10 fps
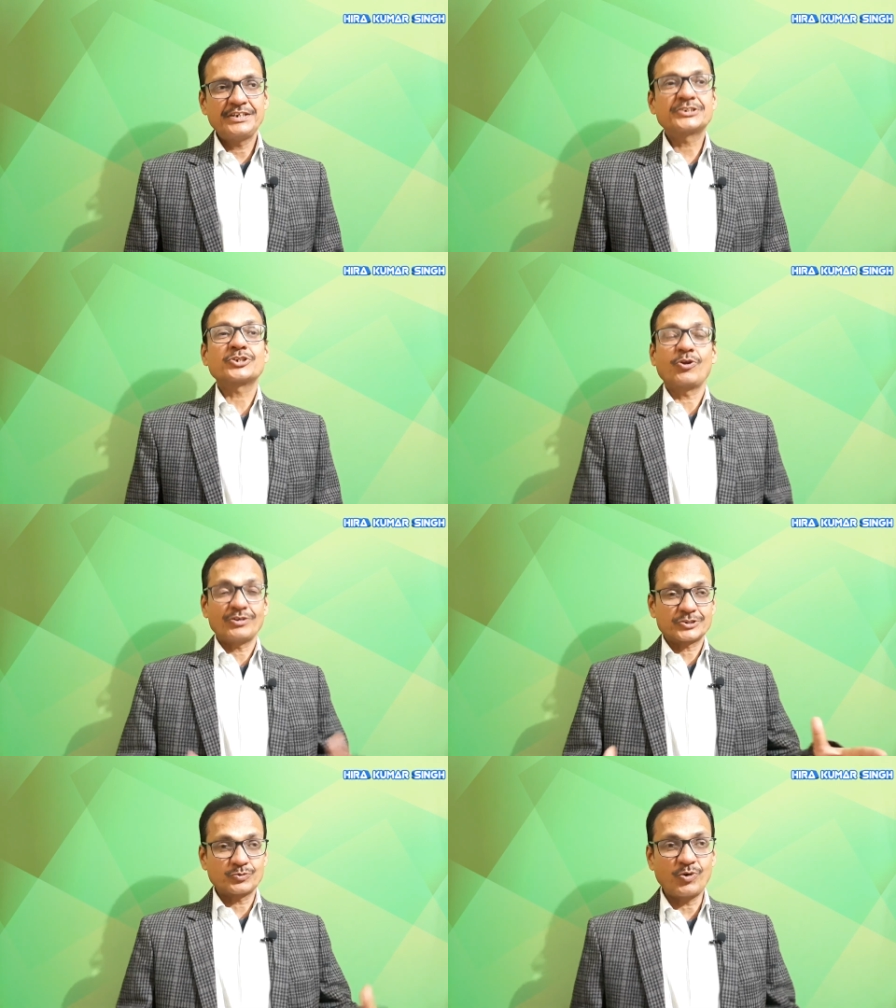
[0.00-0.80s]
it
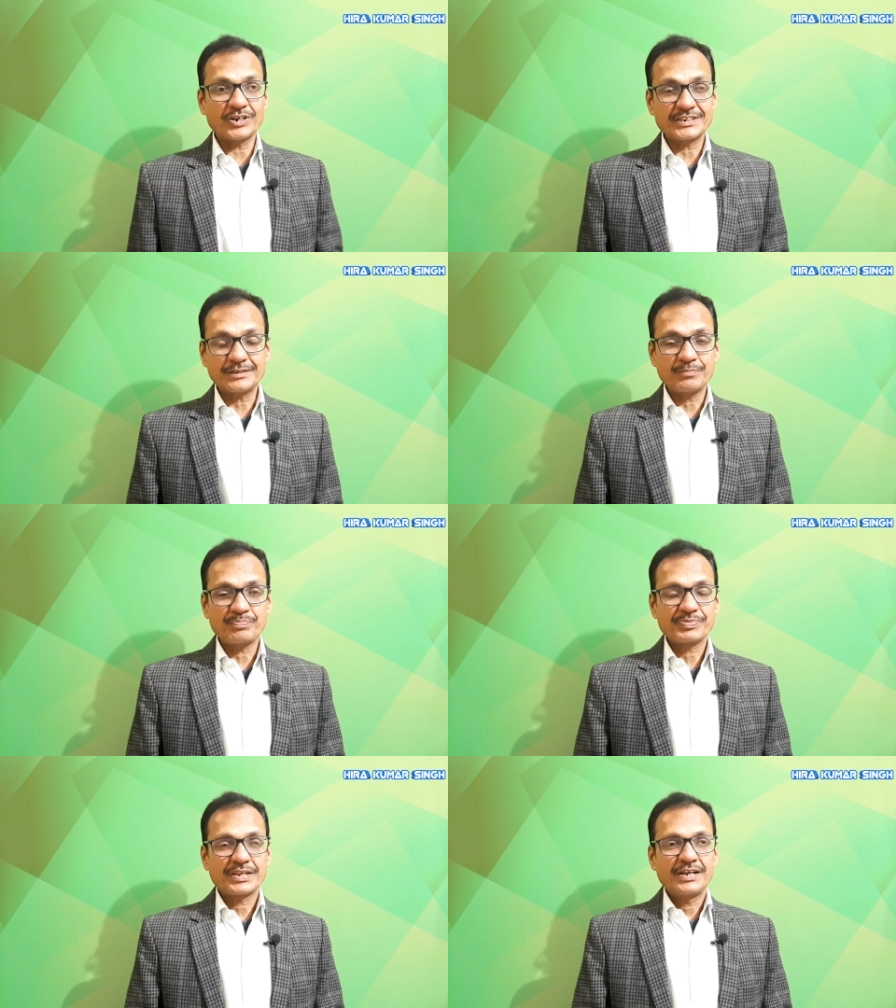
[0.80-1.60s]
sloshed water,
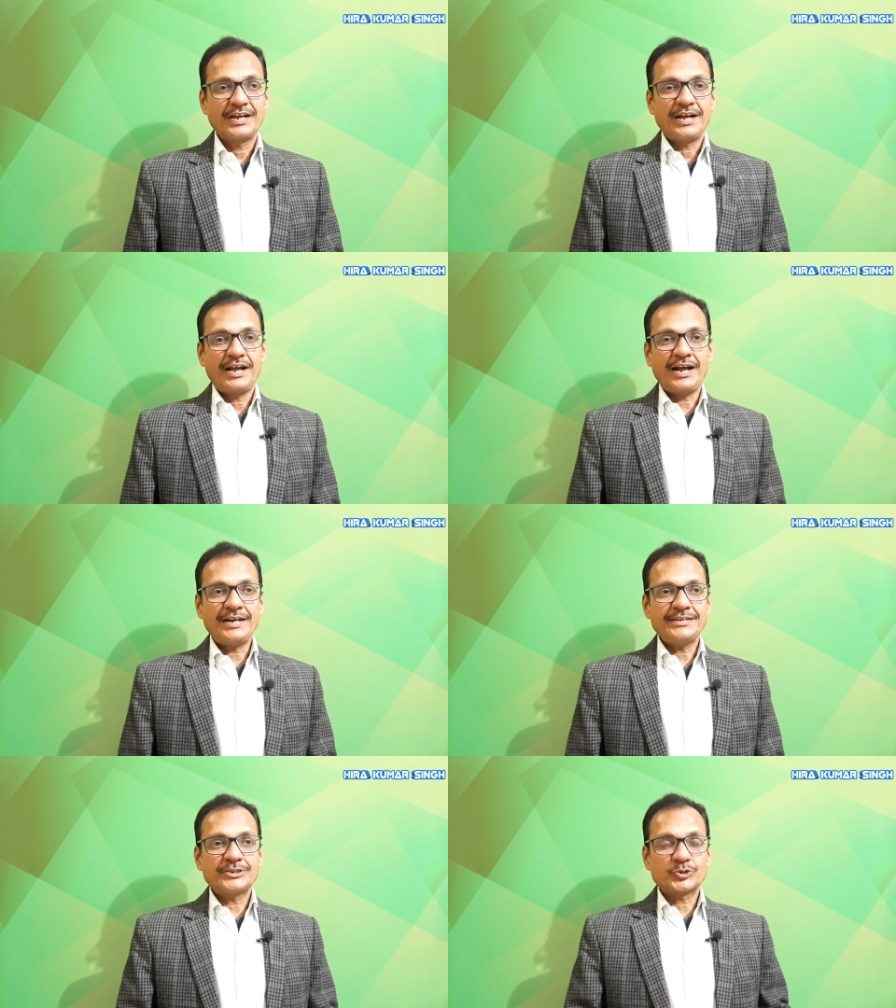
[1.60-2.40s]

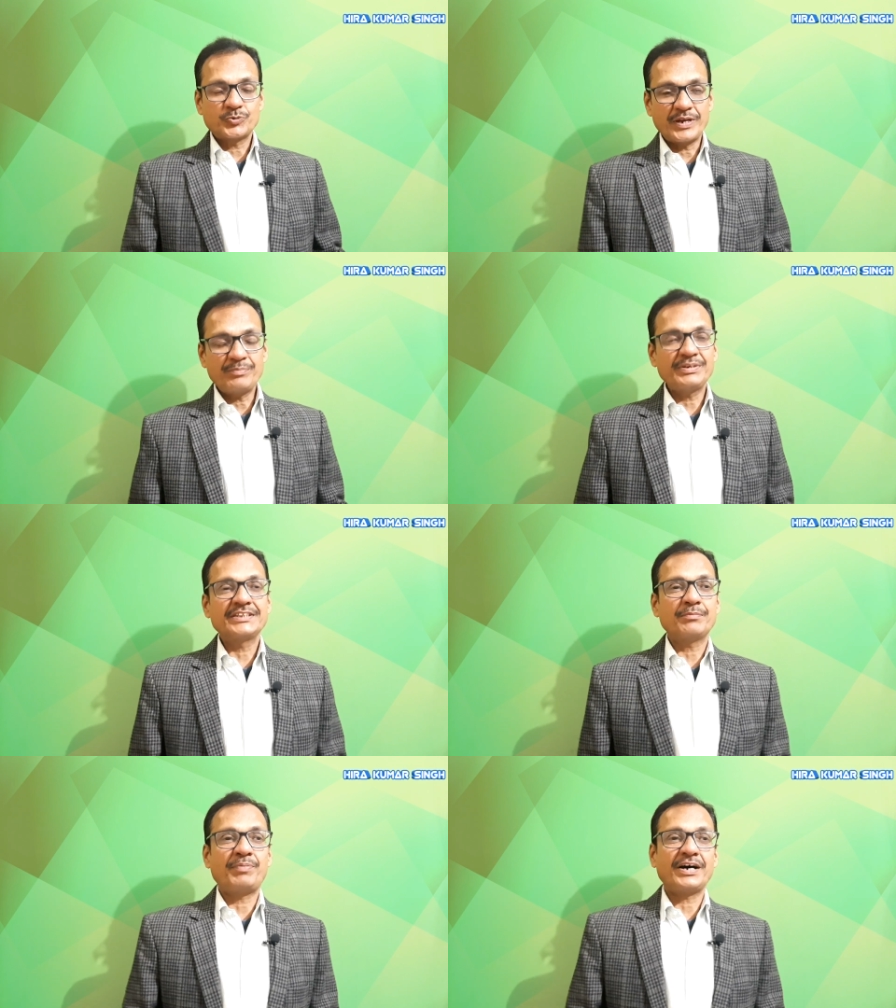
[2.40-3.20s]
and it swam
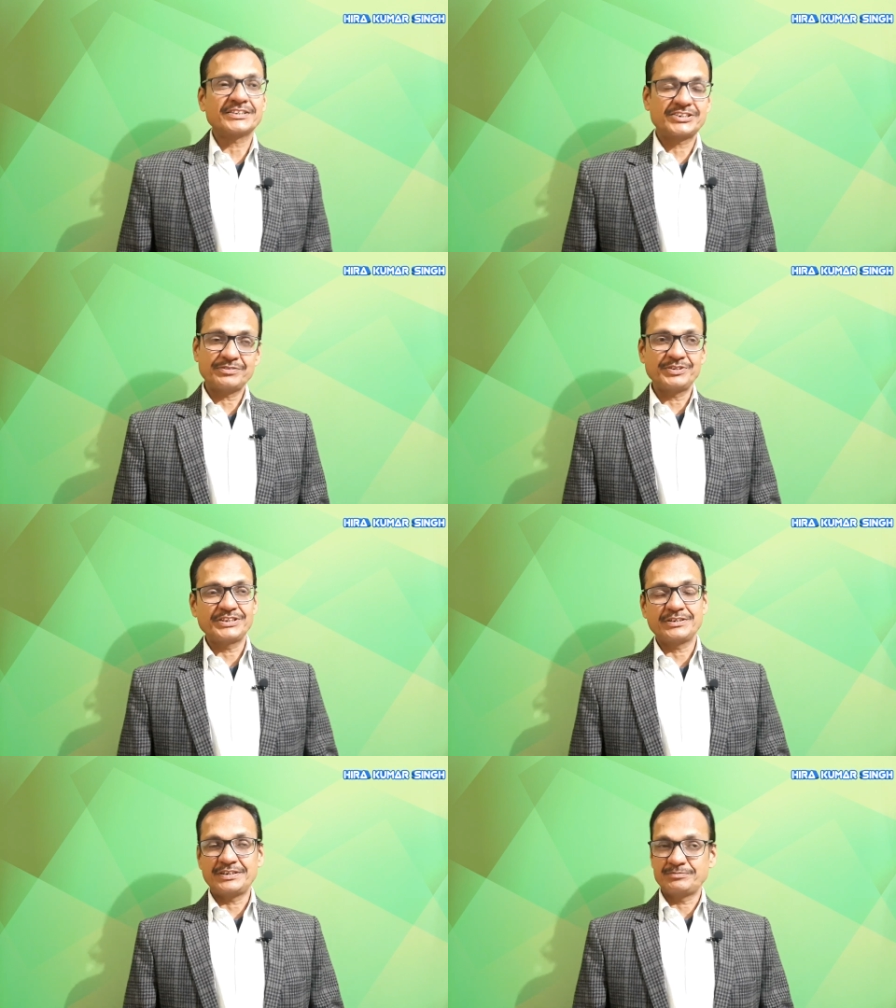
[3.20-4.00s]
in the bathtub
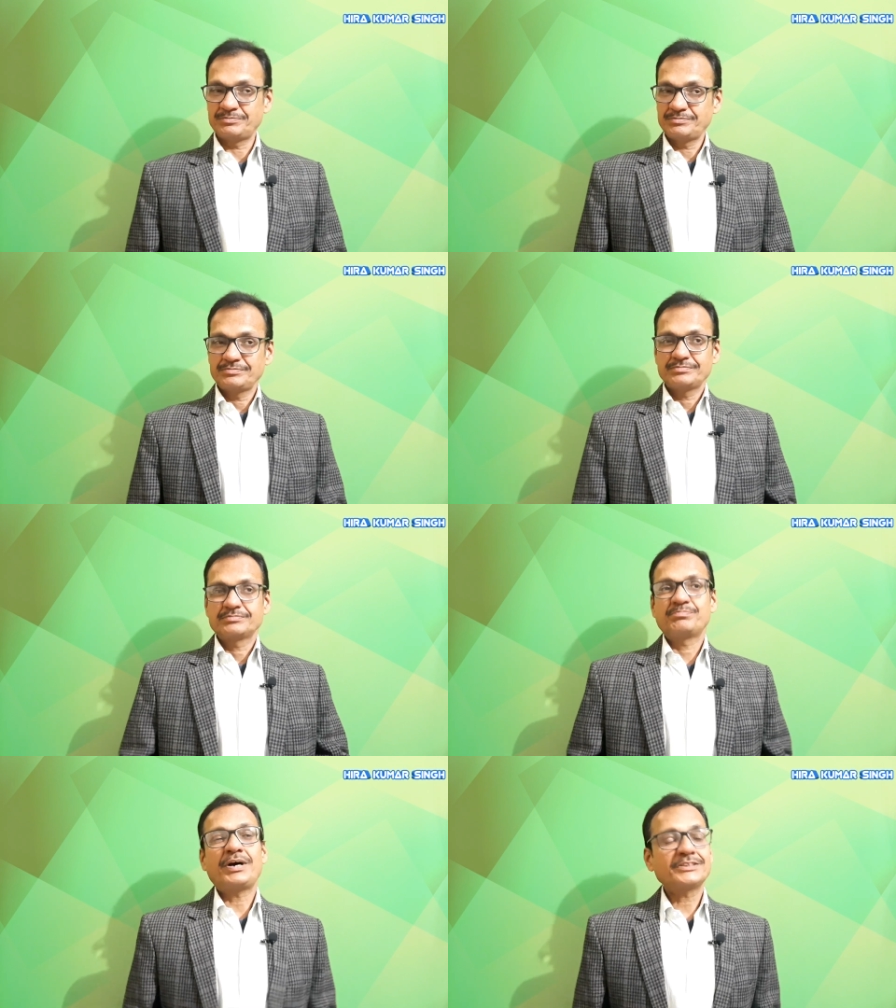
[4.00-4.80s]
in the
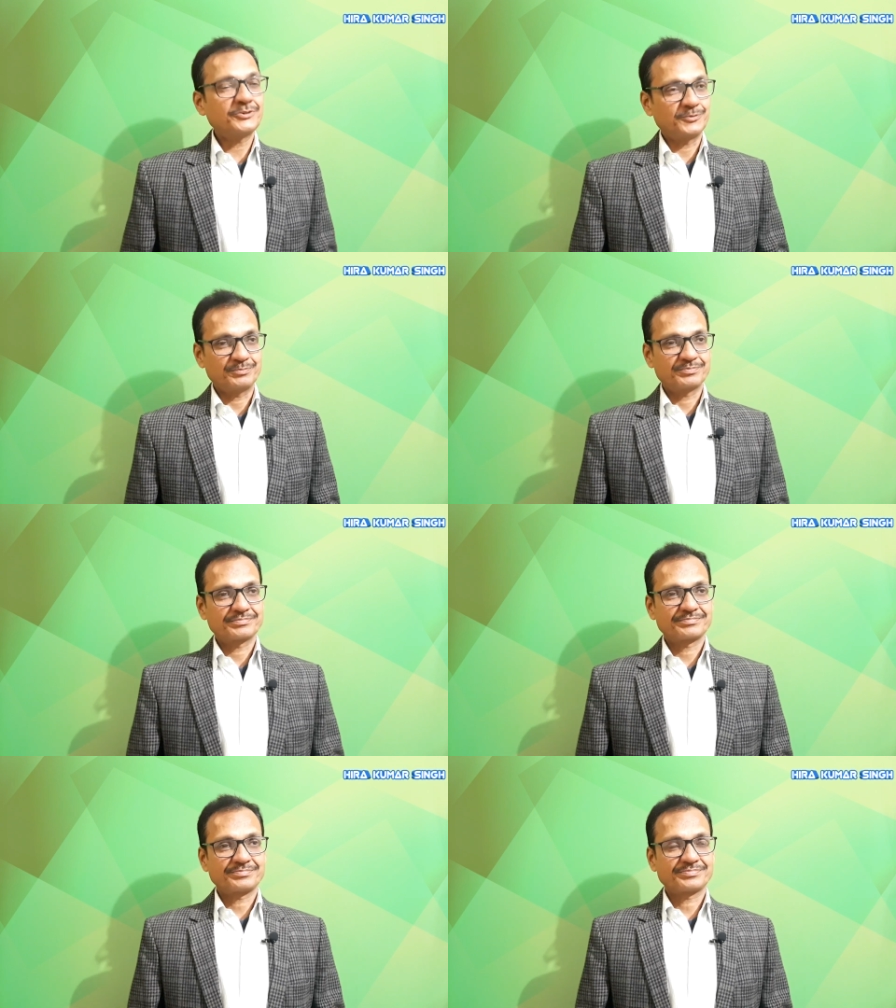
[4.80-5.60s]
bathroom.
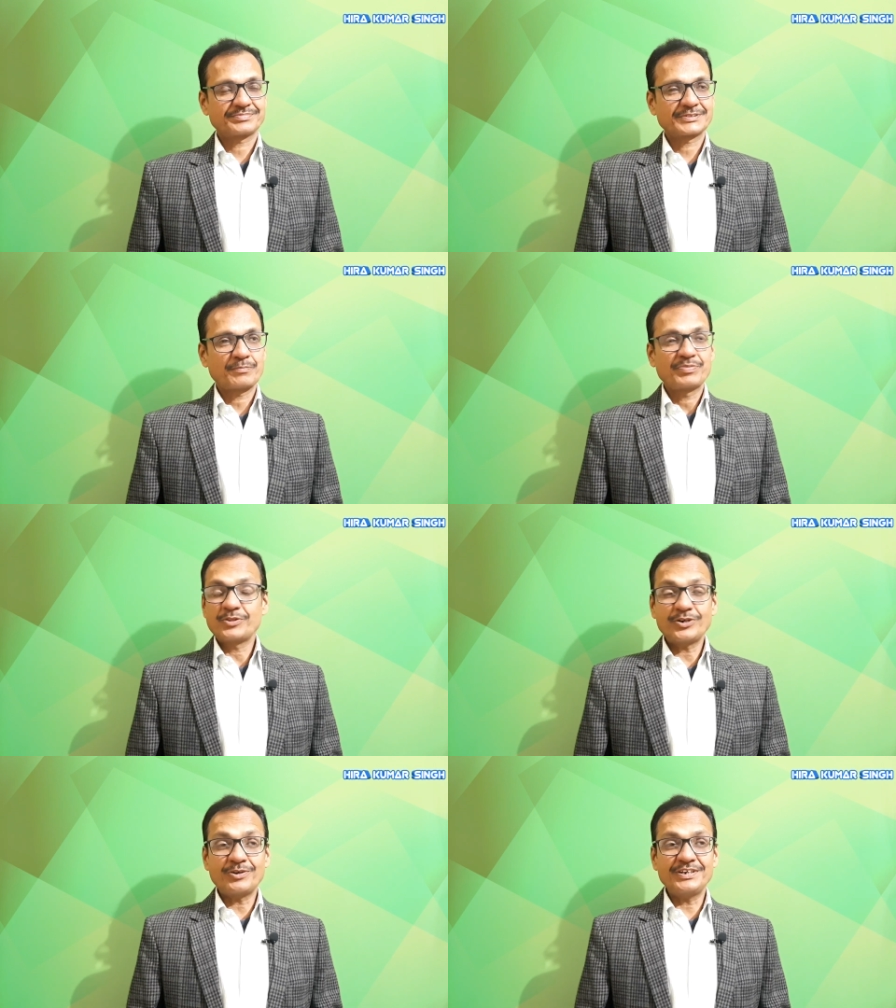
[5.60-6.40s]

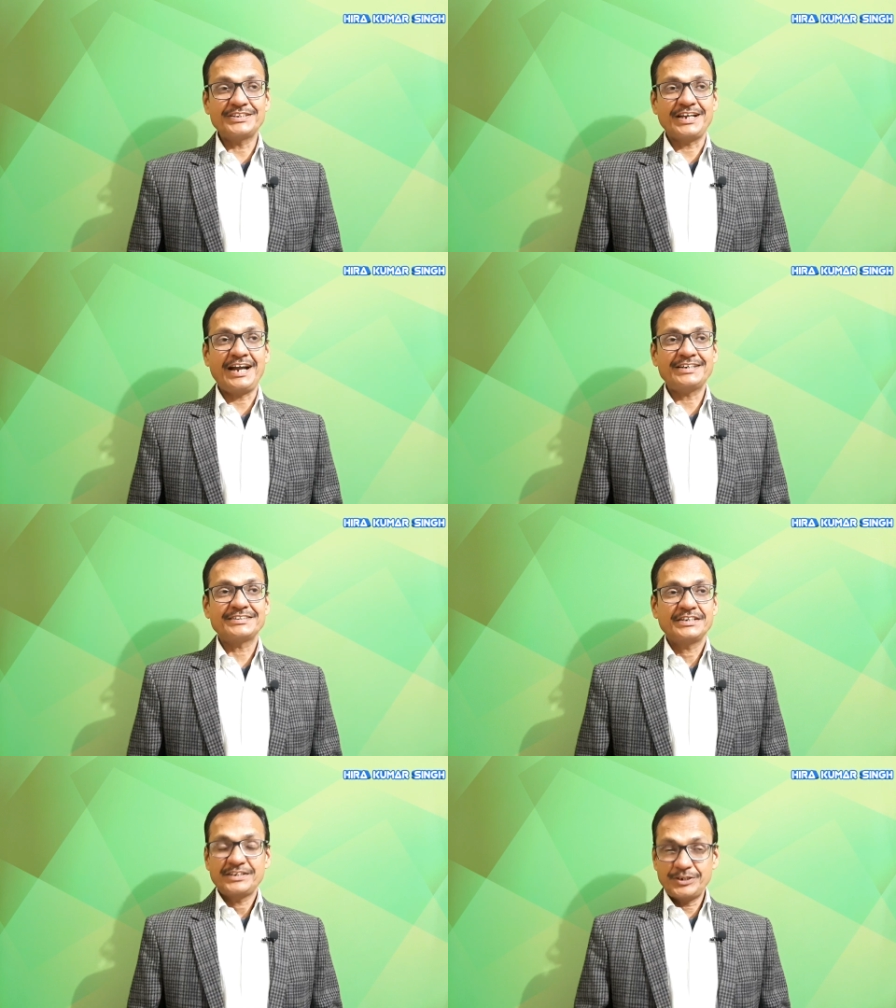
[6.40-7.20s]
Not only
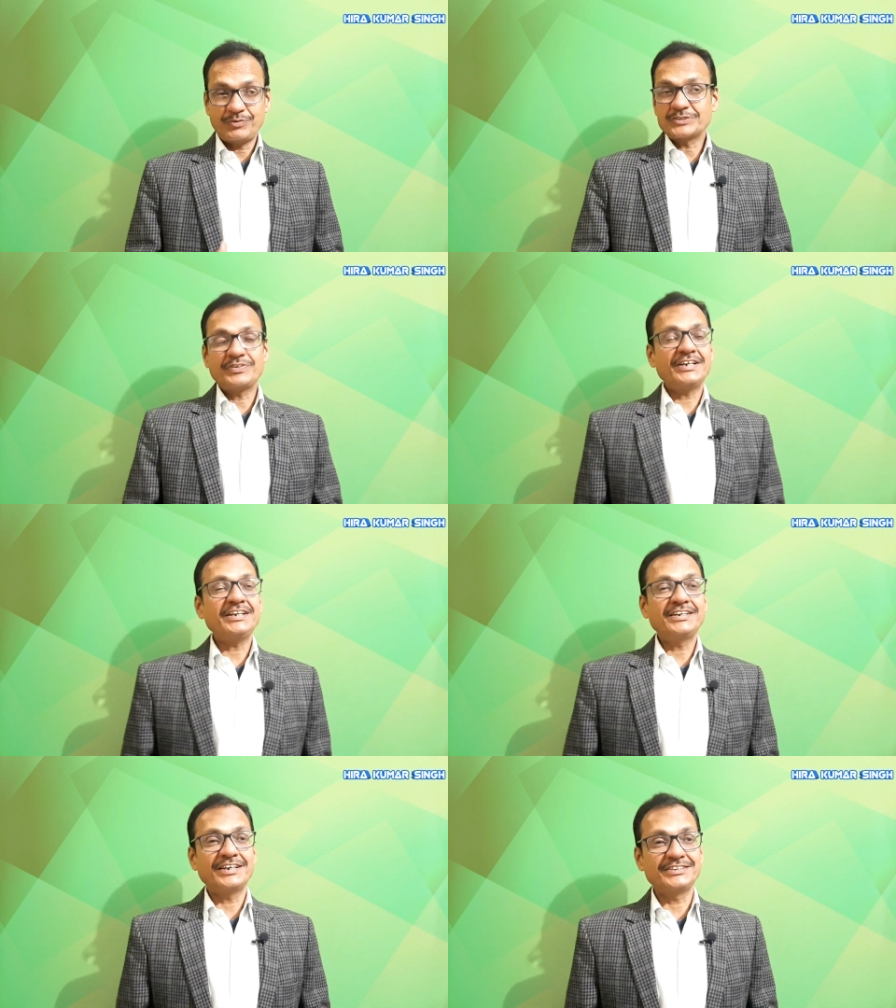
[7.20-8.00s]
that, it was
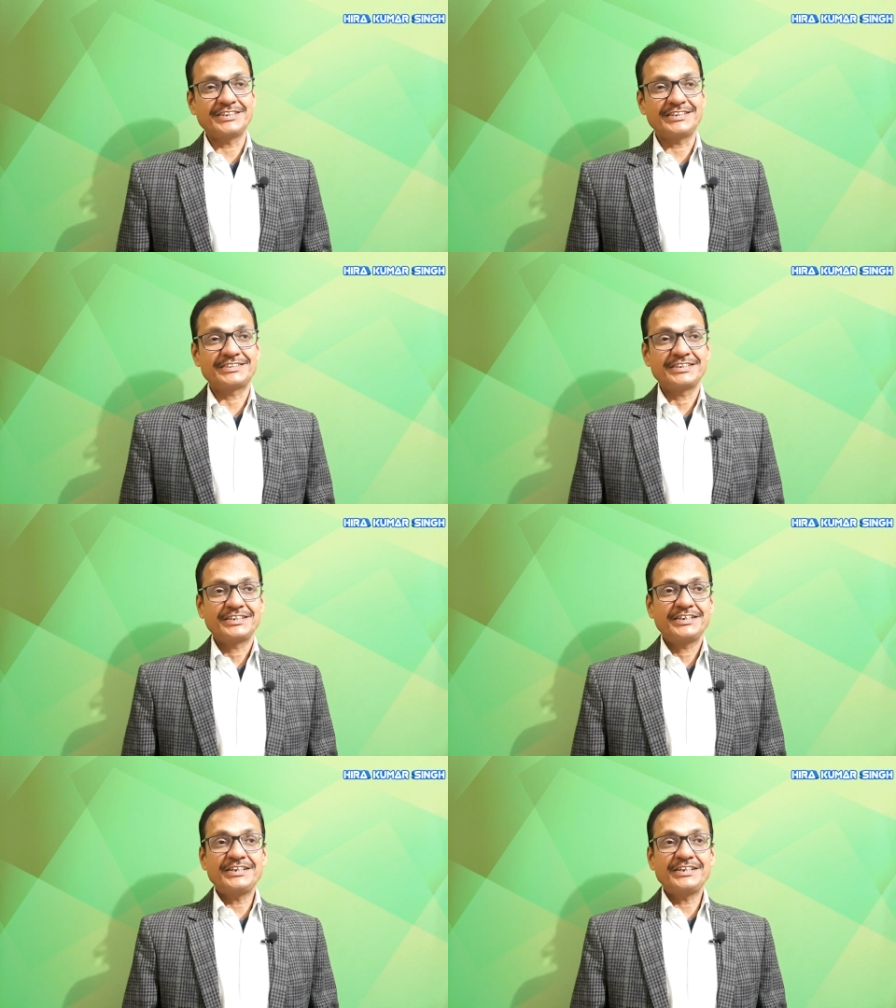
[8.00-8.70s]
very intelligent.